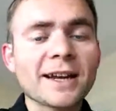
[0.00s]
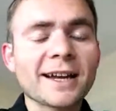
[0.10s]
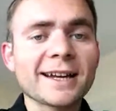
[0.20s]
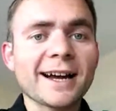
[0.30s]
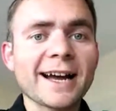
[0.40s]

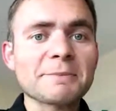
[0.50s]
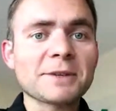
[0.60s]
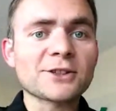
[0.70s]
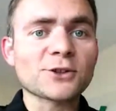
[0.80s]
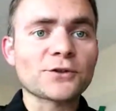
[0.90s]
I
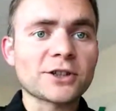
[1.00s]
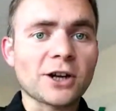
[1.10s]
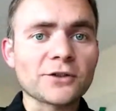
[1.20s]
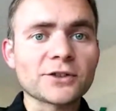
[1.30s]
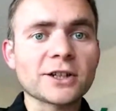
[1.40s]
am the editor of
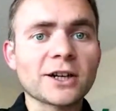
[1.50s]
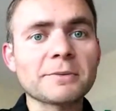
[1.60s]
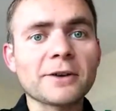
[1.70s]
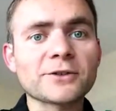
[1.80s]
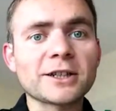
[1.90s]

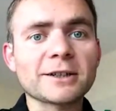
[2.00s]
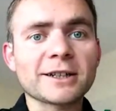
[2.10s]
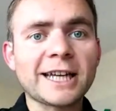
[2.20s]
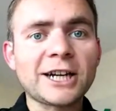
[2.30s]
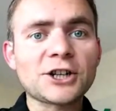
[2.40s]

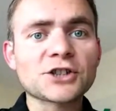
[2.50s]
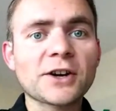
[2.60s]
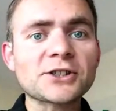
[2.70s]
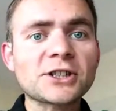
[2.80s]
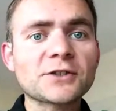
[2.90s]
the English
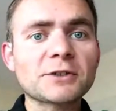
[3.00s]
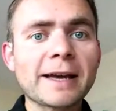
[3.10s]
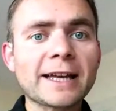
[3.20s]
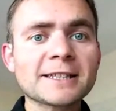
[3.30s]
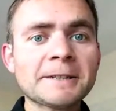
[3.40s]
version of the
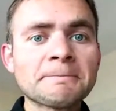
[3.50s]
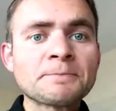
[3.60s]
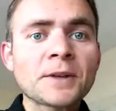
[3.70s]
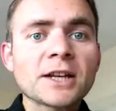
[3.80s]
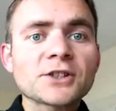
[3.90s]
magazine.
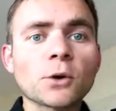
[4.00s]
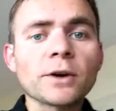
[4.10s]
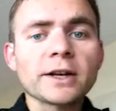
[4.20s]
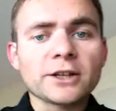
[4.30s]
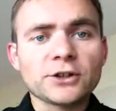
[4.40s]

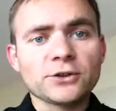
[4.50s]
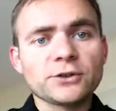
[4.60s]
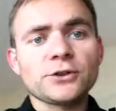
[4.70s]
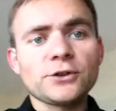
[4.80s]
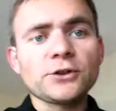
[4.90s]
So
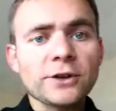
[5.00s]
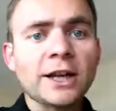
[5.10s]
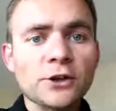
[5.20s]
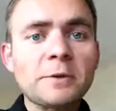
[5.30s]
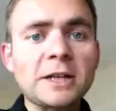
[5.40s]

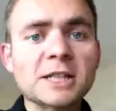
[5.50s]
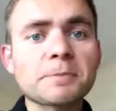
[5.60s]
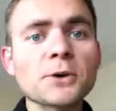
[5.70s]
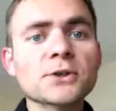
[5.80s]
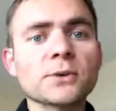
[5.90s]
you've been
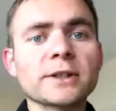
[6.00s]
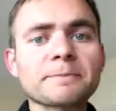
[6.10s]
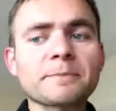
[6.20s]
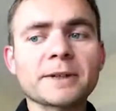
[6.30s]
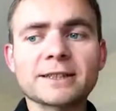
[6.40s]
exposed to
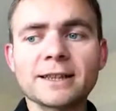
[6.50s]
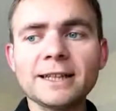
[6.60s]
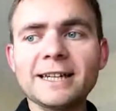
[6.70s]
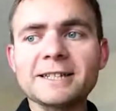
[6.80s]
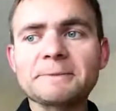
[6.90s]
it. But the
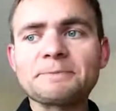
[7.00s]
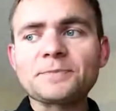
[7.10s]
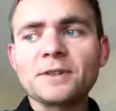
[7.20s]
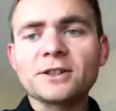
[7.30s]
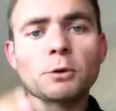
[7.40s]
thing is,
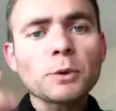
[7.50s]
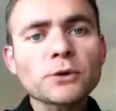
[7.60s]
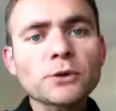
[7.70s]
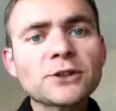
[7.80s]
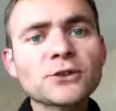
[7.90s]
so what
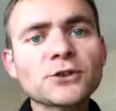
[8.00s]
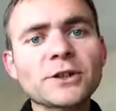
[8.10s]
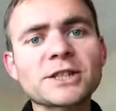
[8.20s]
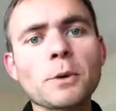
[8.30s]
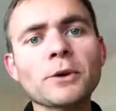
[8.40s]
we're trying to do
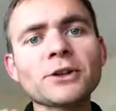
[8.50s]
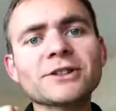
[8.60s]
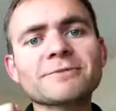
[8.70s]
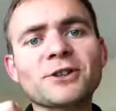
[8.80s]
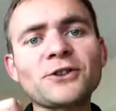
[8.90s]
is we want
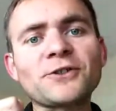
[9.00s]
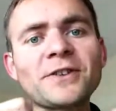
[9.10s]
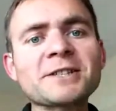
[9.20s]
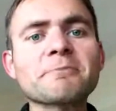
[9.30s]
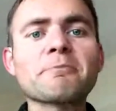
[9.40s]
to
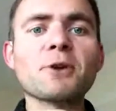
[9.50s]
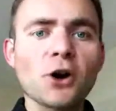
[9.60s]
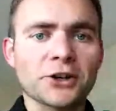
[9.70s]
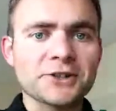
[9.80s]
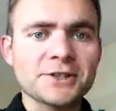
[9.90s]
convince
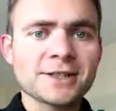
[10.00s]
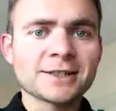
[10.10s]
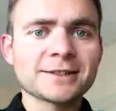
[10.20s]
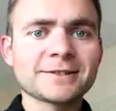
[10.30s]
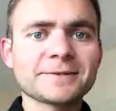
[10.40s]

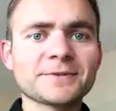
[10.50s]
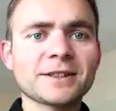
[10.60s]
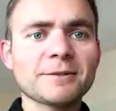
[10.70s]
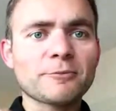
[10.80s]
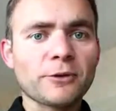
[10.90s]
bloggers,
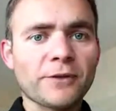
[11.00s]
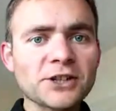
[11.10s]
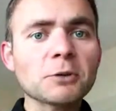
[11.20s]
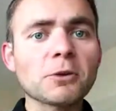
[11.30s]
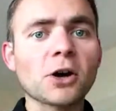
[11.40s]

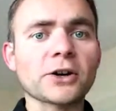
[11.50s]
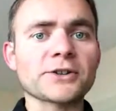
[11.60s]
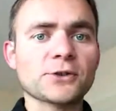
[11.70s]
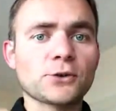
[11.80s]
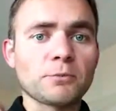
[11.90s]
professional
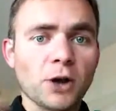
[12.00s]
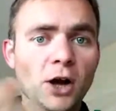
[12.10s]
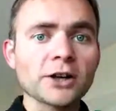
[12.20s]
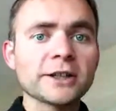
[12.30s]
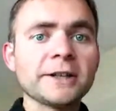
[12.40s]
bloggers who
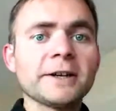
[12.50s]
blog,